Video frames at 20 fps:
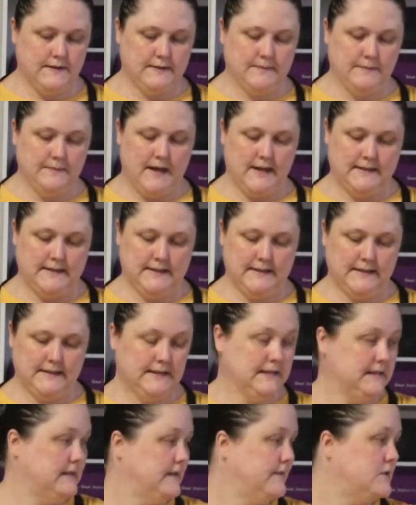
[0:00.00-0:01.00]
scissors
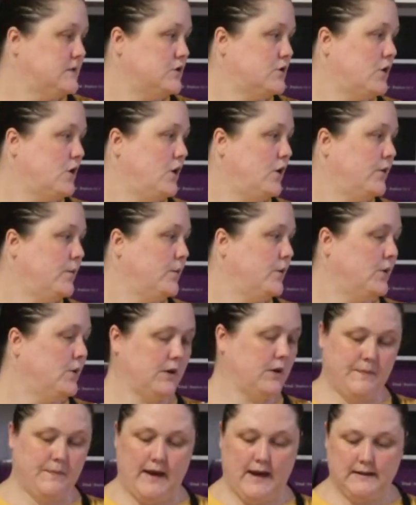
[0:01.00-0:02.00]
have gone
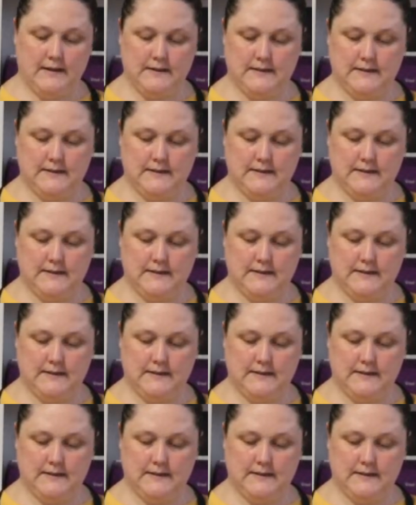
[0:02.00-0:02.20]
walkabouts.